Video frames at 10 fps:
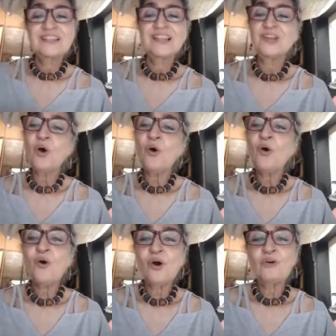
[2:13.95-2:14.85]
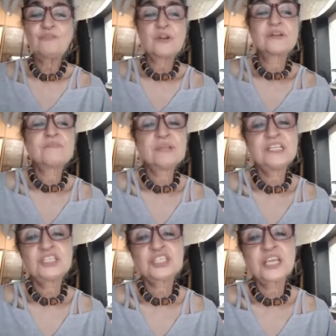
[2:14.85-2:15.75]
the law of
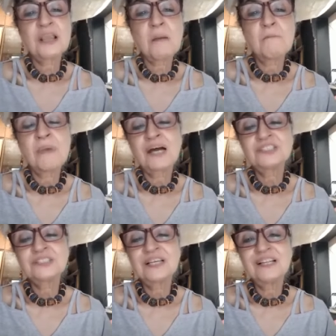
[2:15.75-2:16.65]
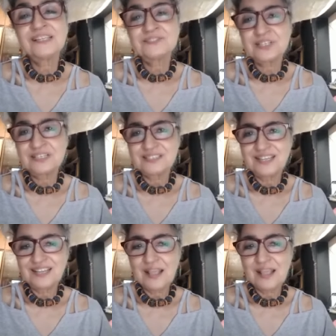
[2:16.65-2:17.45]
diminishing marginal utility.